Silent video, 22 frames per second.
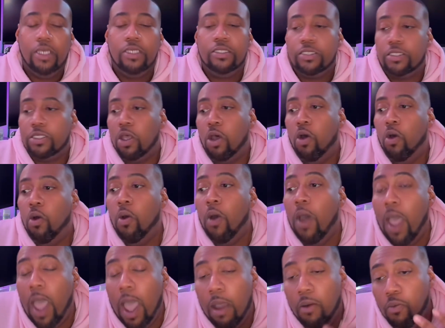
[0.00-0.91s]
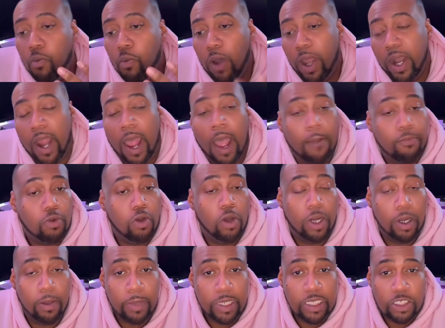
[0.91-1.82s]
So what I'm
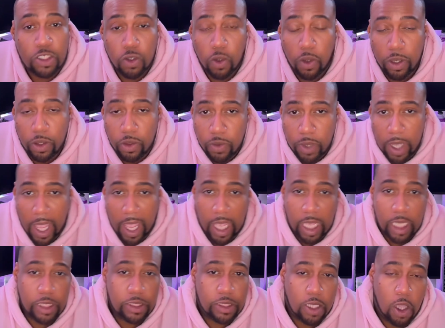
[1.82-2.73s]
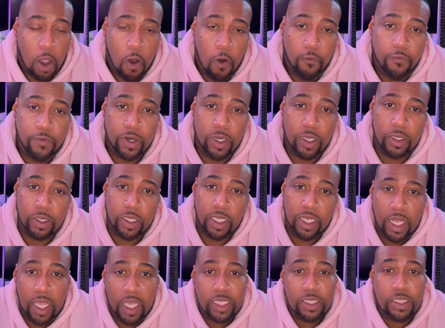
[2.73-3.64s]
going to be showing you guys over the
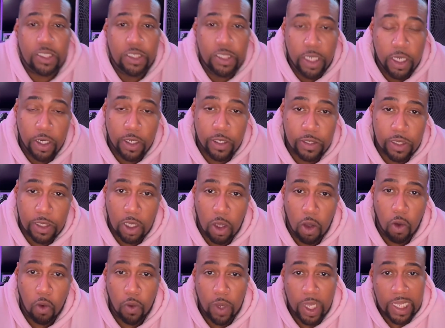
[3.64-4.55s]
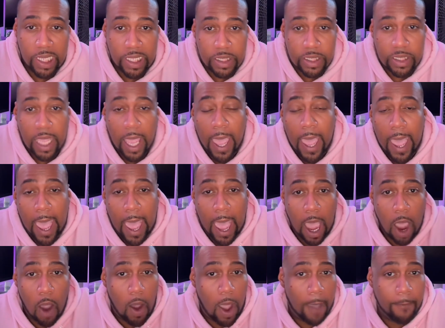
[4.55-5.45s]
next year or so is
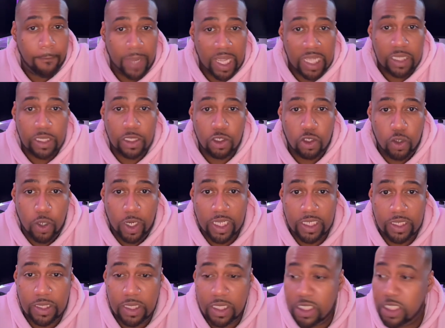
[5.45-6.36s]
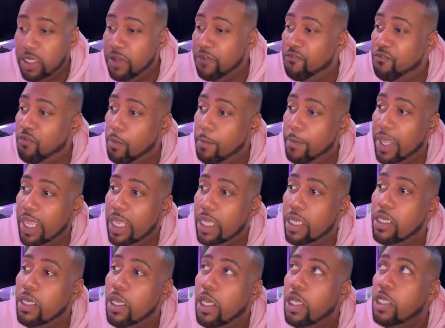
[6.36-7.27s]
how I make the transition from
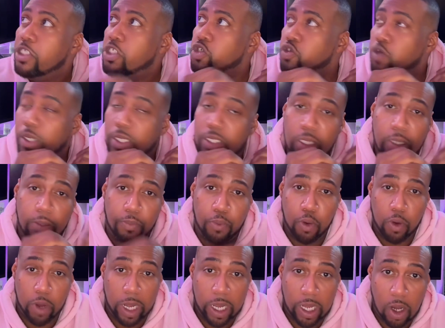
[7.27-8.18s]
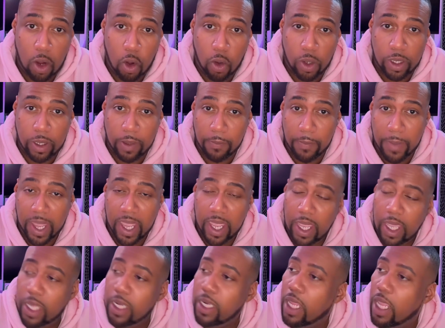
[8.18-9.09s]
being strictly print on
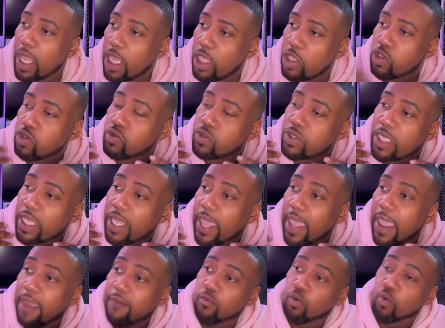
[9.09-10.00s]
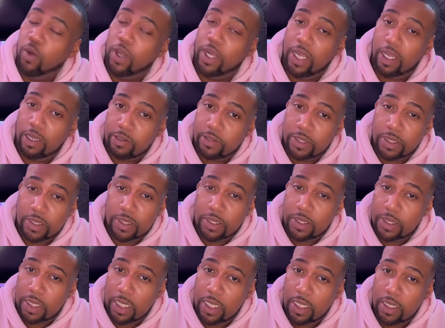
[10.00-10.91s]
demand and using everyone
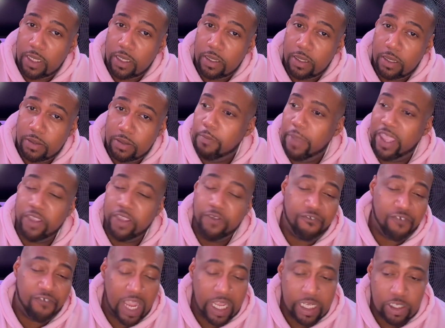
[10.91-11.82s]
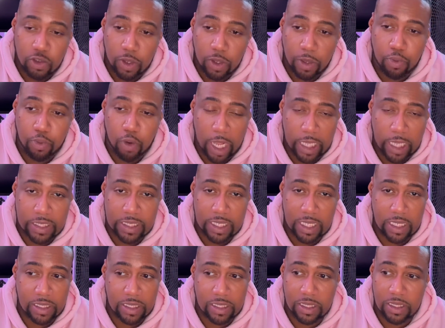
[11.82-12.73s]
else's things, manufacturing
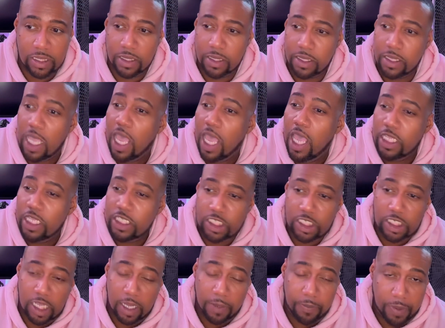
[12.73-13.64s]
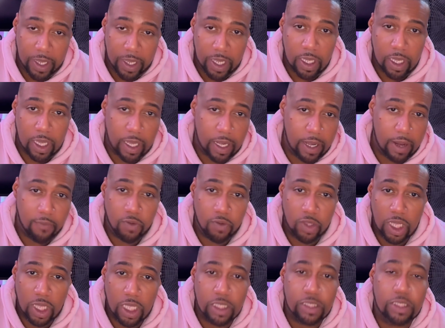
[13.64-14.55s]
processes, shipping and
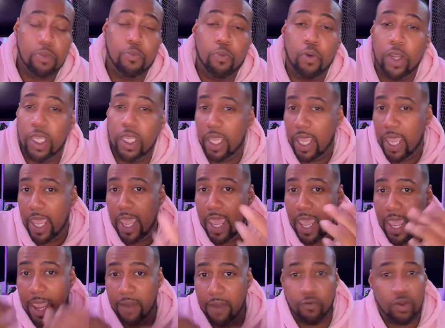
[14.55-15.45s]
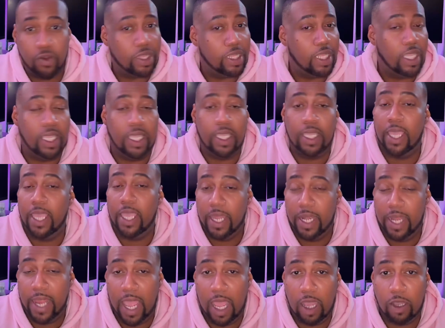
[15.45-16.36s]
everything, to bringing everything
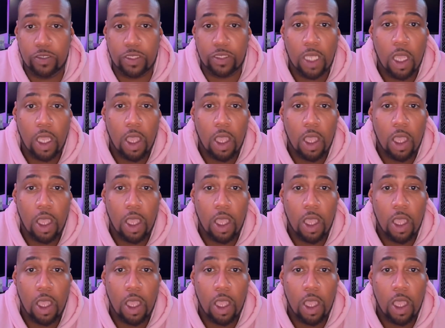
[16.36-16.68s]
in-house